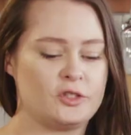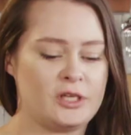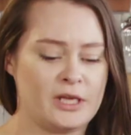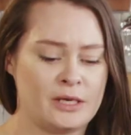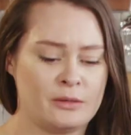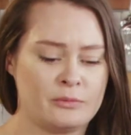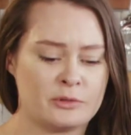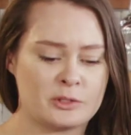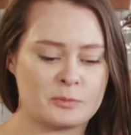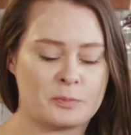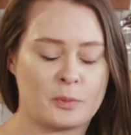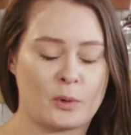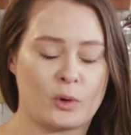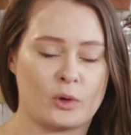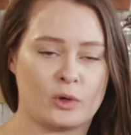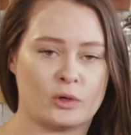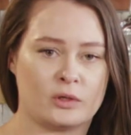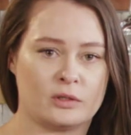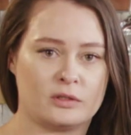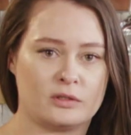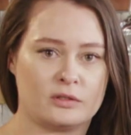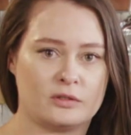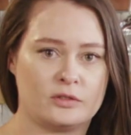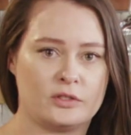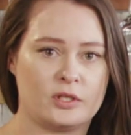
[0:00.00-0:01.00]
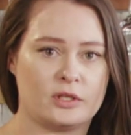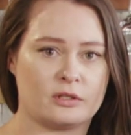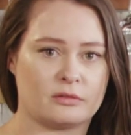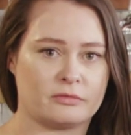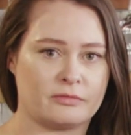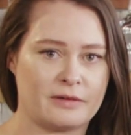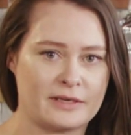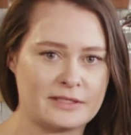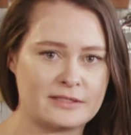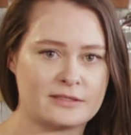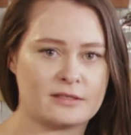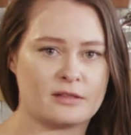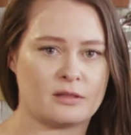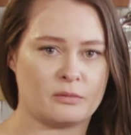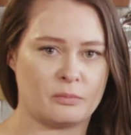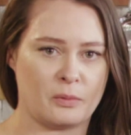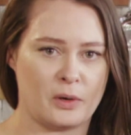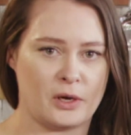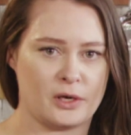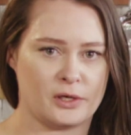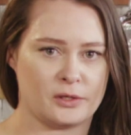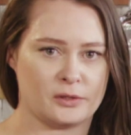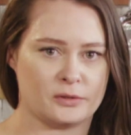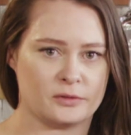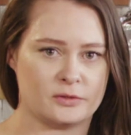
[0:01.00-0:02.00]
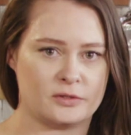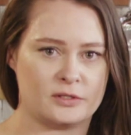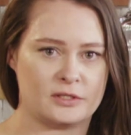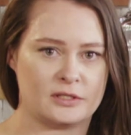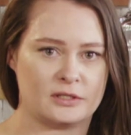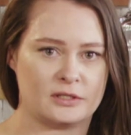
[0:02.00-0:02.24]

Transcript: Gin was brought to the rest of the world